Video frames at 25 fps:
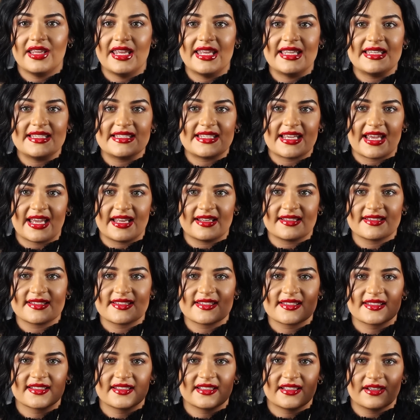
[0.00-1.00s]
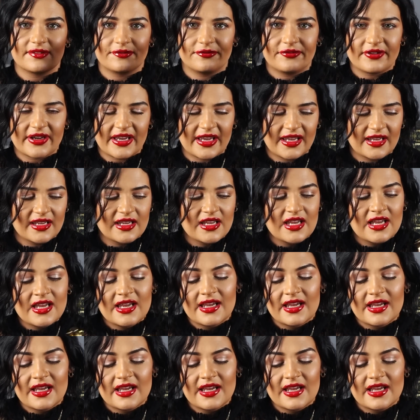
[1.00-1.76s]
Intense Café.